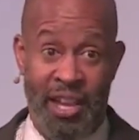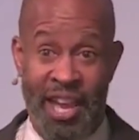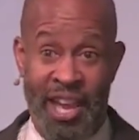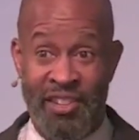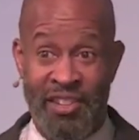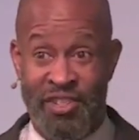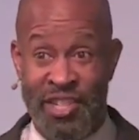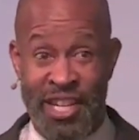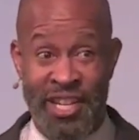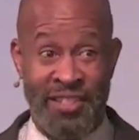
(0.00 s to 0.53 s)

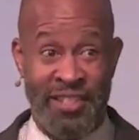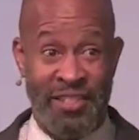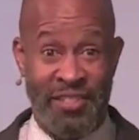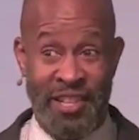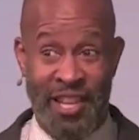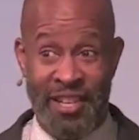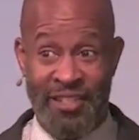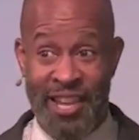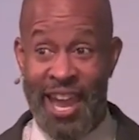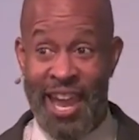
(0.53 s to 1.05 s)
And Jesus
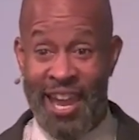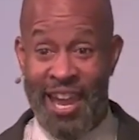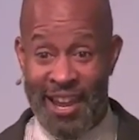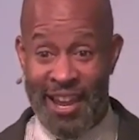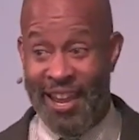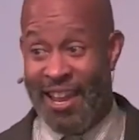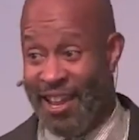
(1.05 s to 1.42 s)
says, hey,